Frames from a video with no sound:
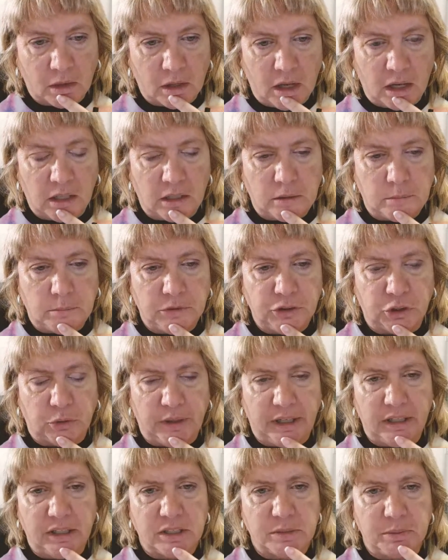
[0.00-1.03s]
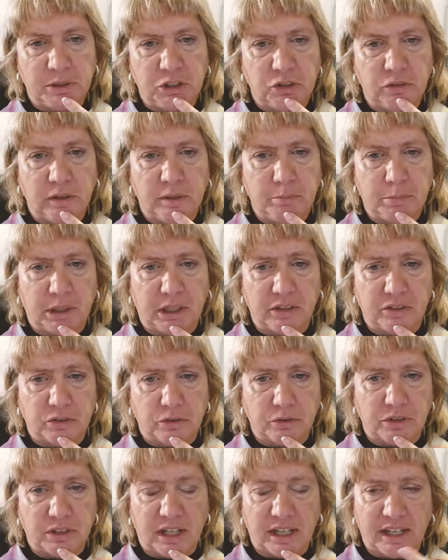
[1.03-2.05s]
Um, Joanna's been doing
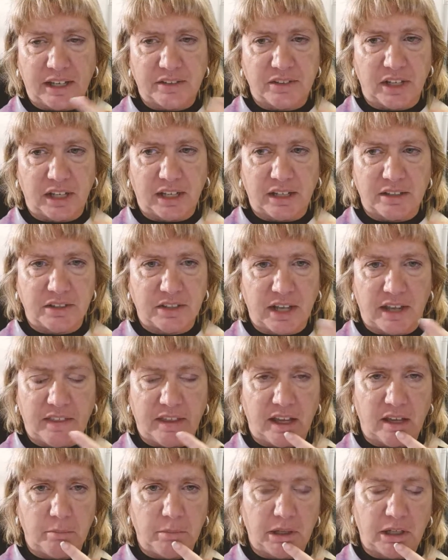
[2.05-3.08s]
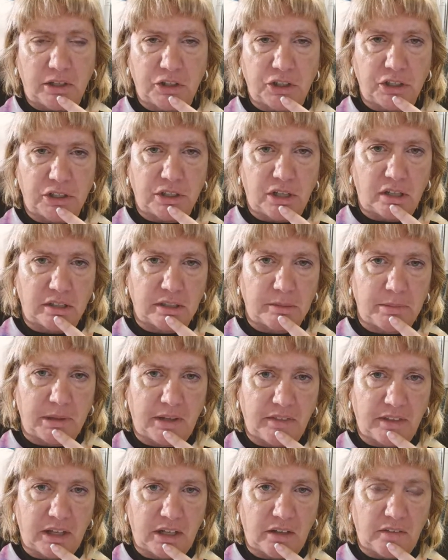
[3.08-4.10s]
puzzles. I guess I can say that because she talked
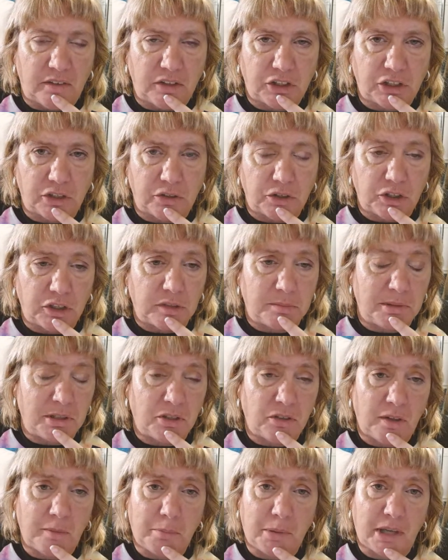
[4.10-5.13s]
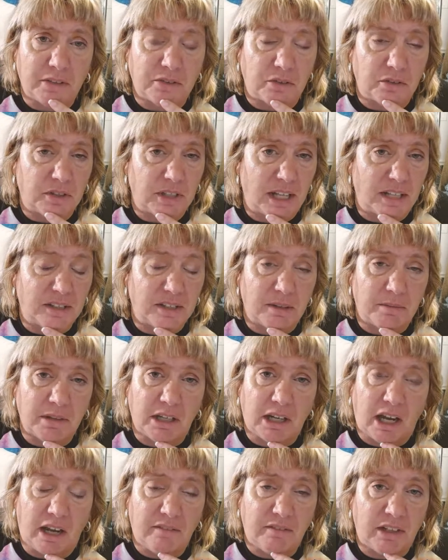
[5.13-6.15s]
about that on the show. She's been doing puzzles. That's something
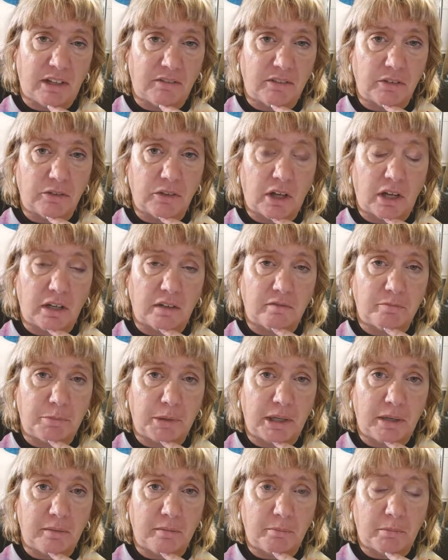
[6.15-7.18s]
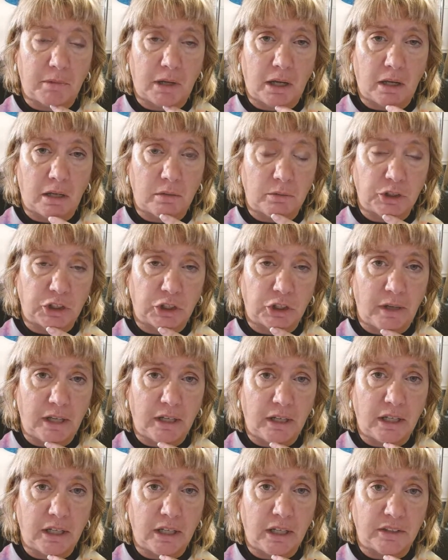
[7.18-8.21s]
I've never thought of. But uh,
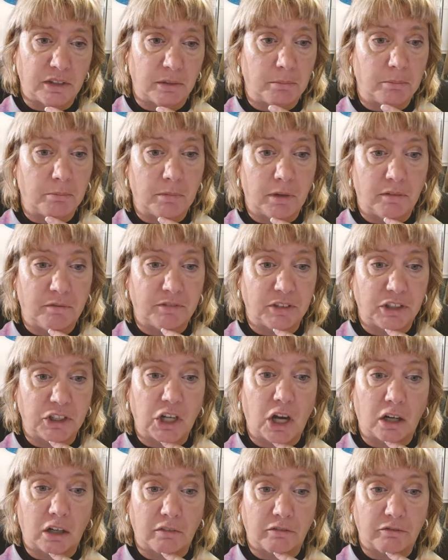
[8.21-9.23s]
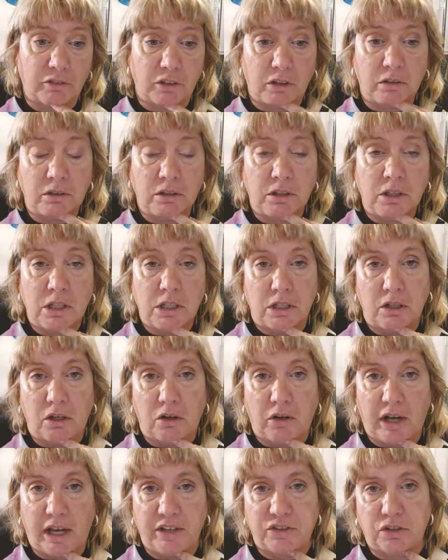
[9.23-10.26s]
Joanna is a, a photographer.
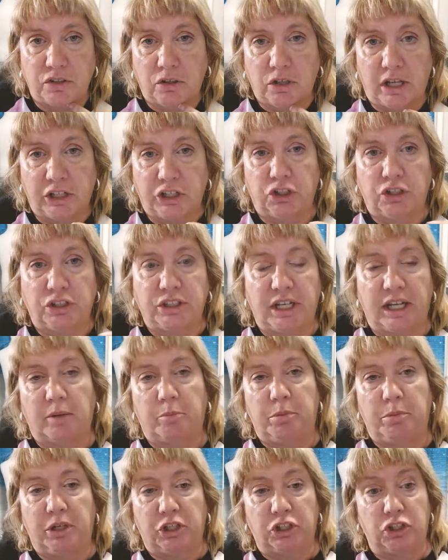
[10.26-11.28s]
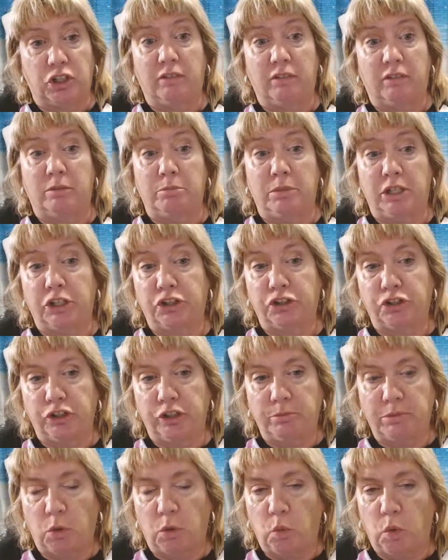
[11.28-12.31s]
Okay, so like she'll take a picture of a
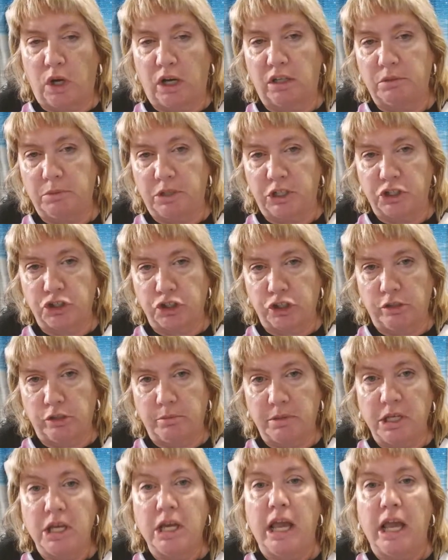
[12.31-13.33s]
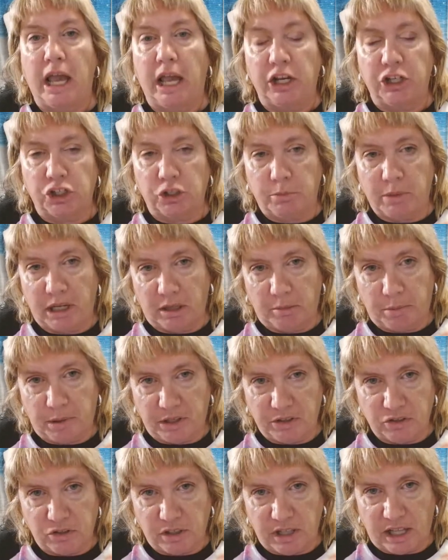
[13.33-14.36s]
mushroom, a wild mushroom, and she'll make a
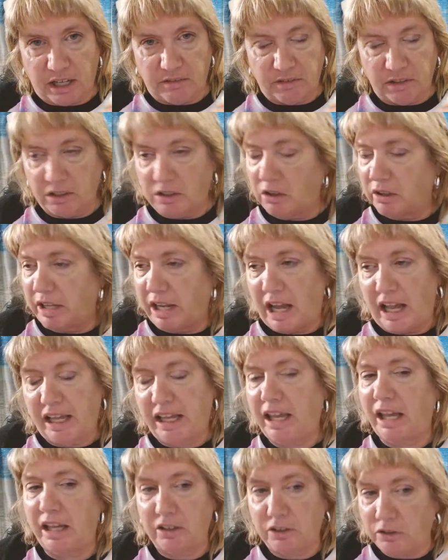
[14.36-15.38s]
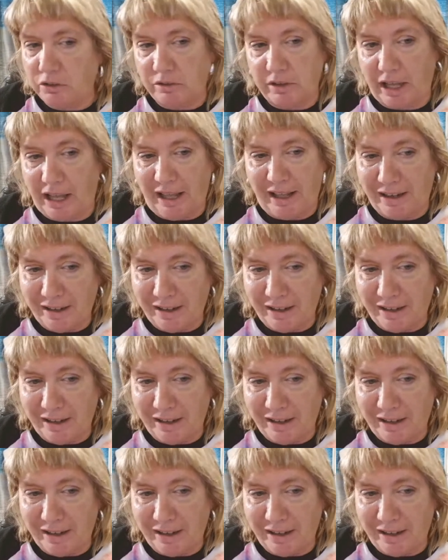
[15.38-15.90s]
puzzle out of it. Okay, I can't do that.